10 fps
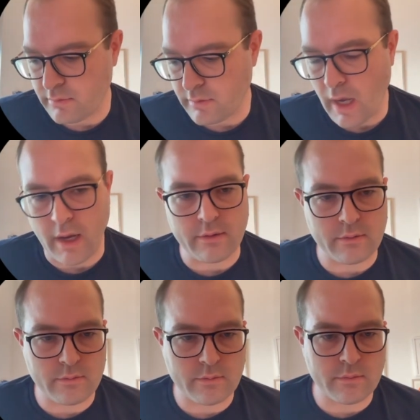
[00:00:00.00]
not
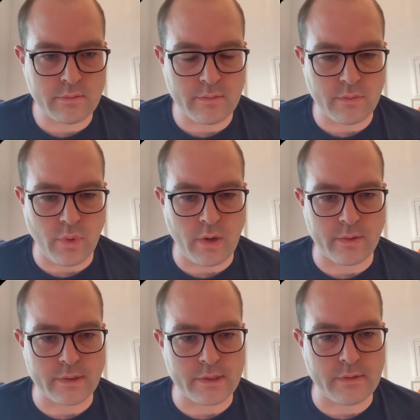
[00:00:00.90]
well
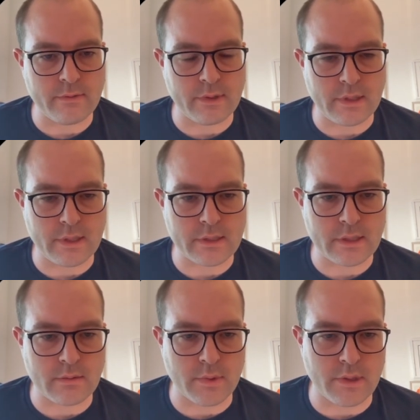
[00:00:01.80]
received in the
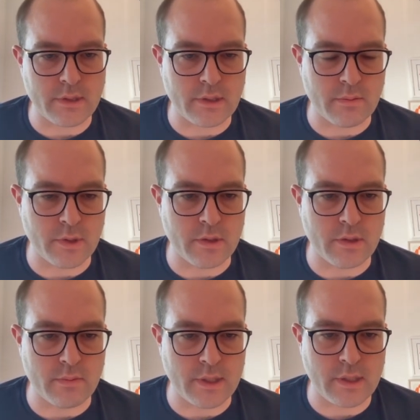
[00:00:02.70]
accessibility
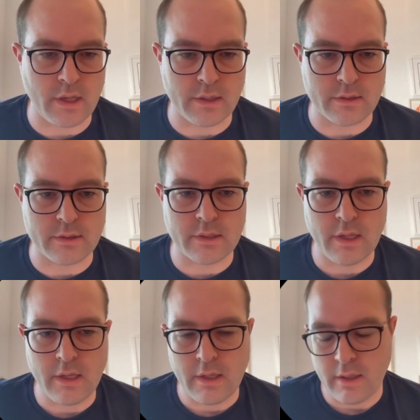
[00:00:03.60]
community because,
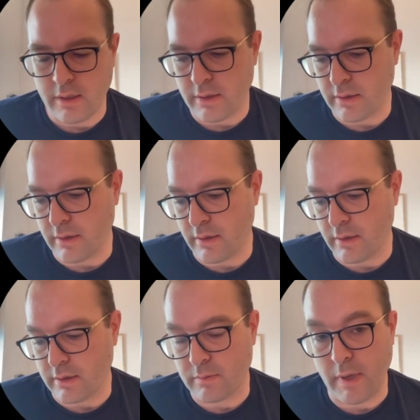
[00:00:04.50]

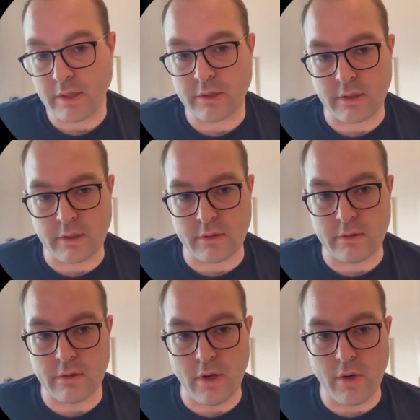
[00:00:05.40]
especially
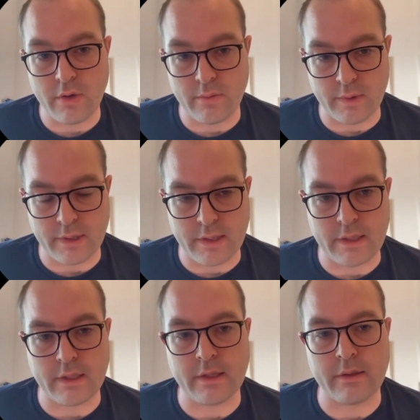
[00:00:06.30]

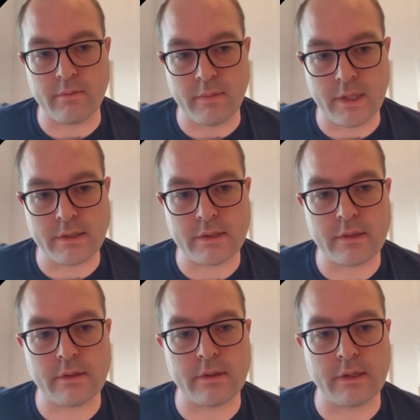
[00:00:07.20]
notably, it
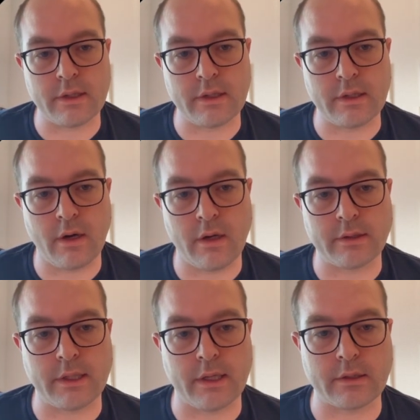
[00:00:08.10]
missed the
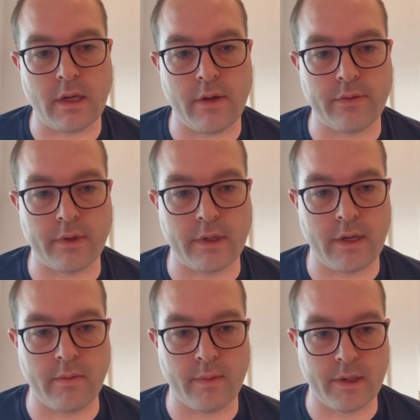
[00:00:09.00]
alt text authoring
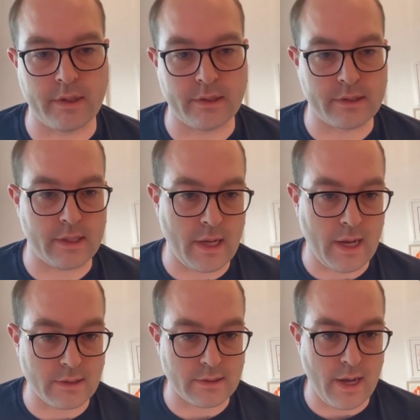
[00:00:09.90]
capabilities that it
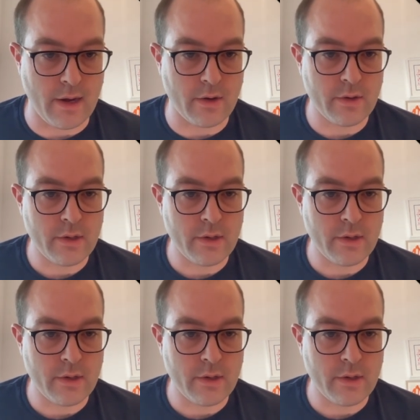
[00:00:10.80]
has now.